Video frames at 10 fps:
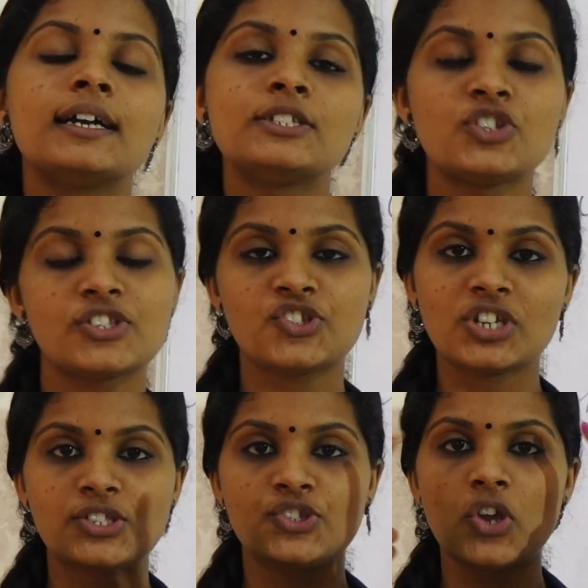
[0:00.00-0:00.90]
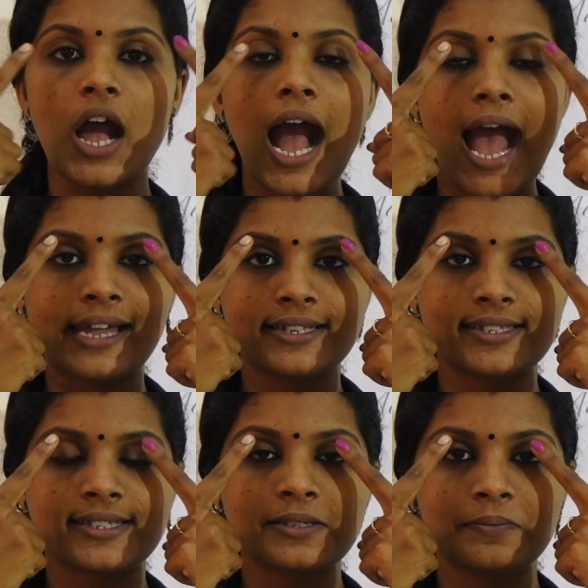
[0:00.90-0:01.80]
just touch your
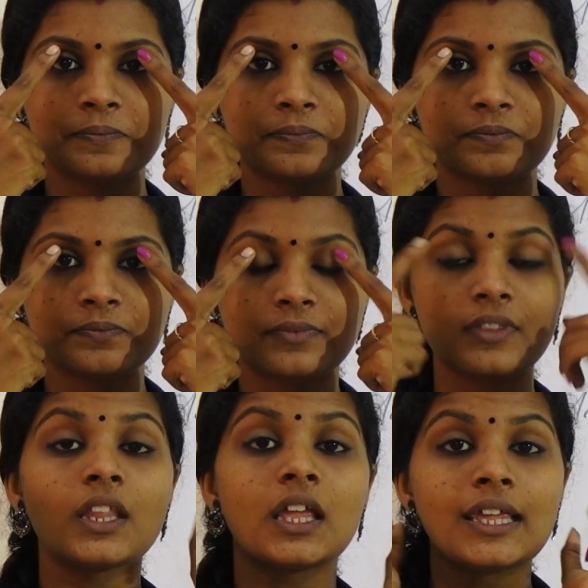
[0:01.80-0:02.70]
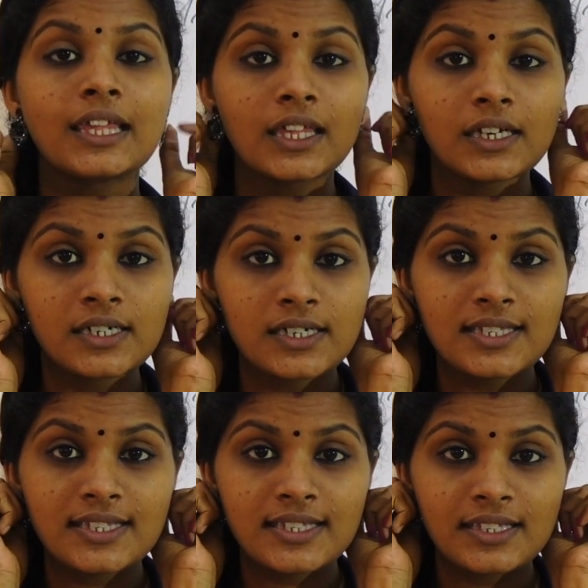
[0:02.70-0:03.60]
eyes,
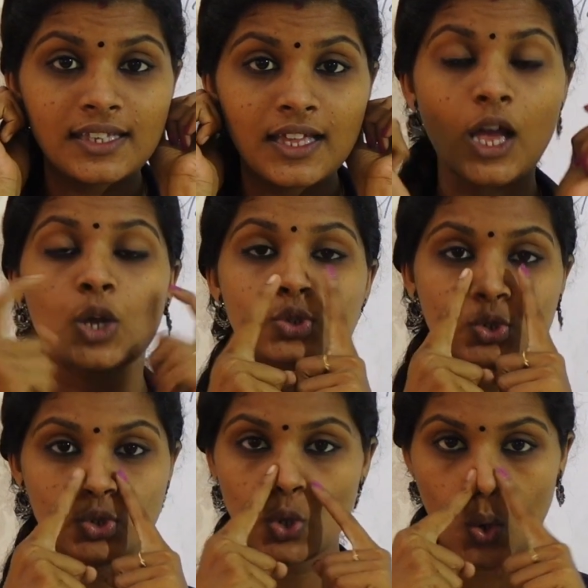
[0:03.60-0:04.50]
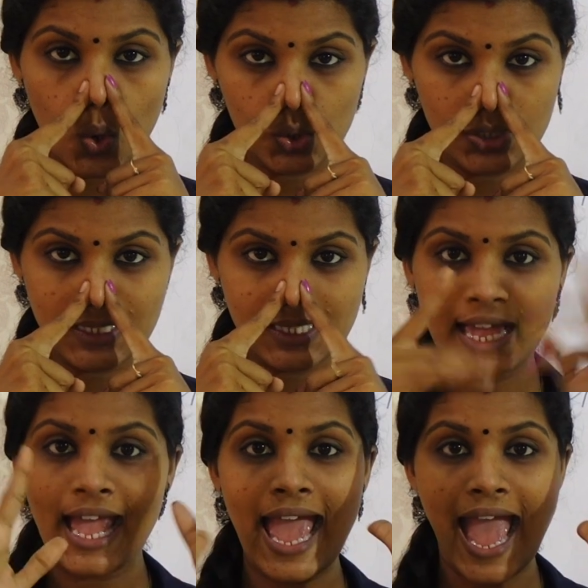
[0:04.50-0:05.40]
ears, nose,
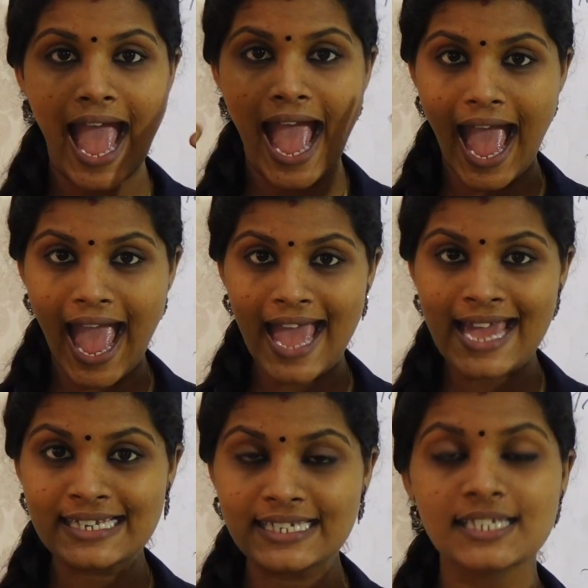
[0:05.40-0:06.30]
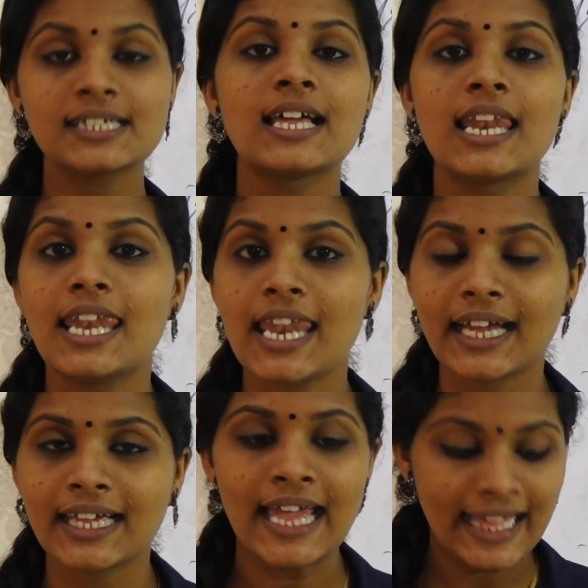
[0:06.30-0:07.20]
hand,
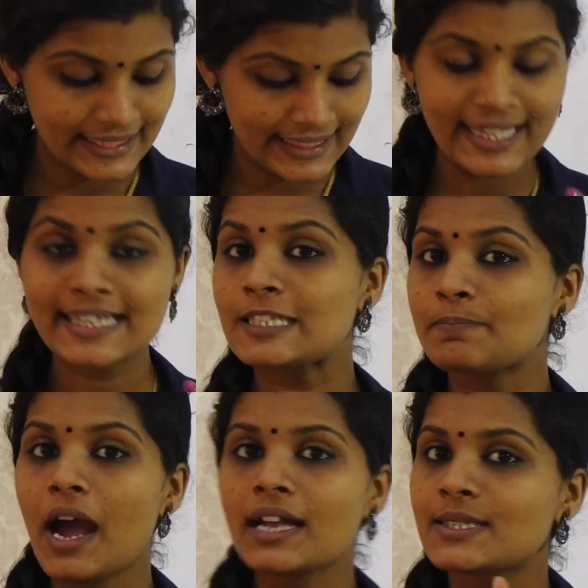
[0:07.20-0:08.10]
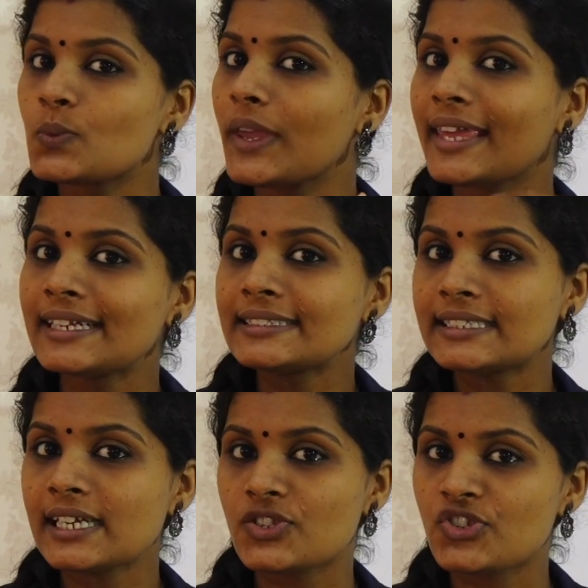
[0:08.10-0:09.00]
leg. These parts we can
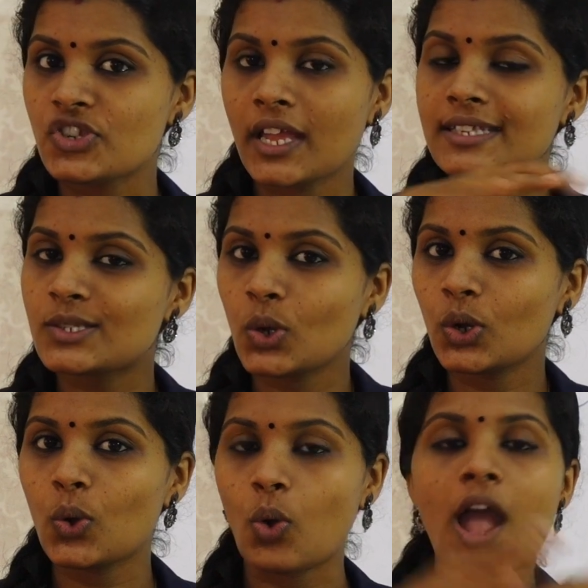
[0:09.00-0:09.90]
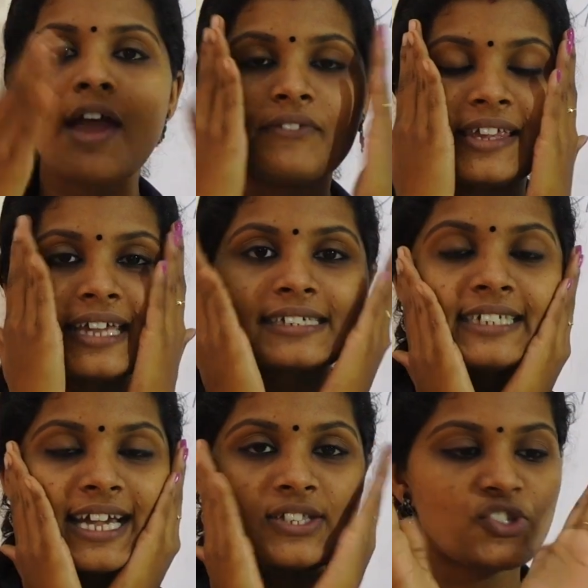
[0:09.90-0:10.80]
touch. Yes or no? We can
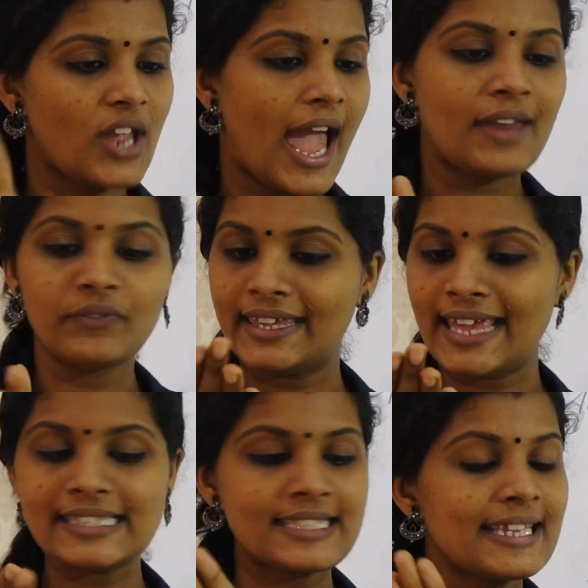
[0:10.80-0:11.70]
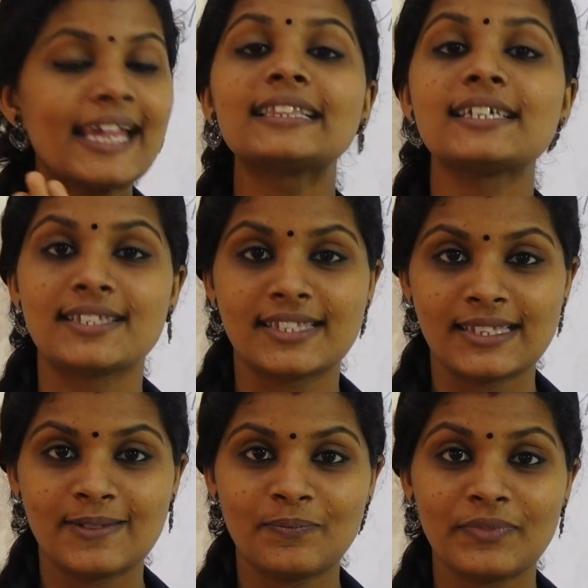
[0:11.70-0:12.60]
touch and we can see this.
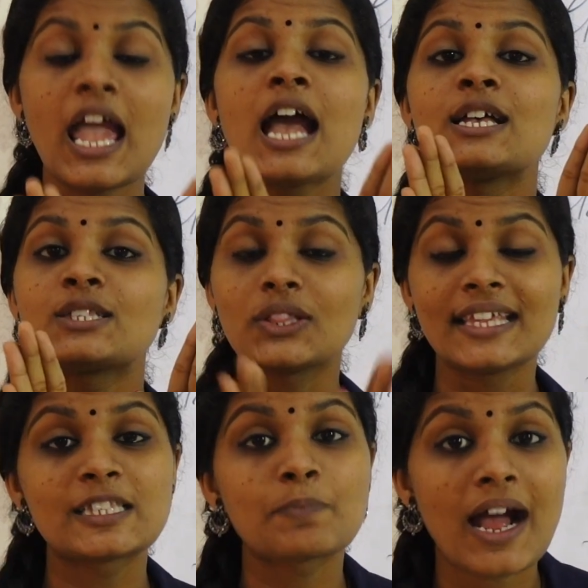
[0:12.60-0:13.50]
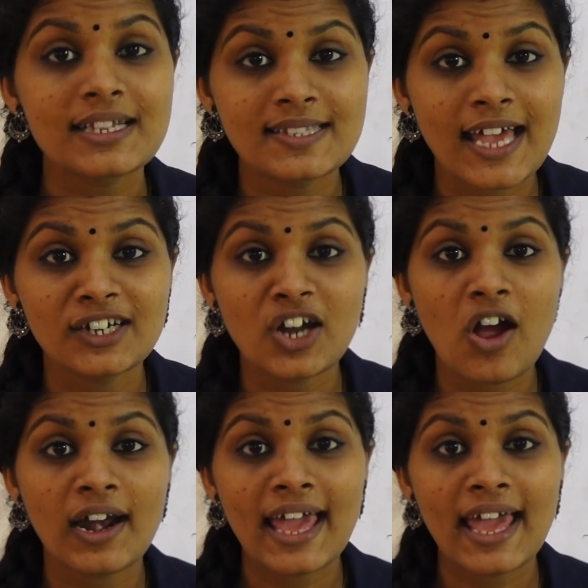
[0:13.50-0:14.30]
So these parts are known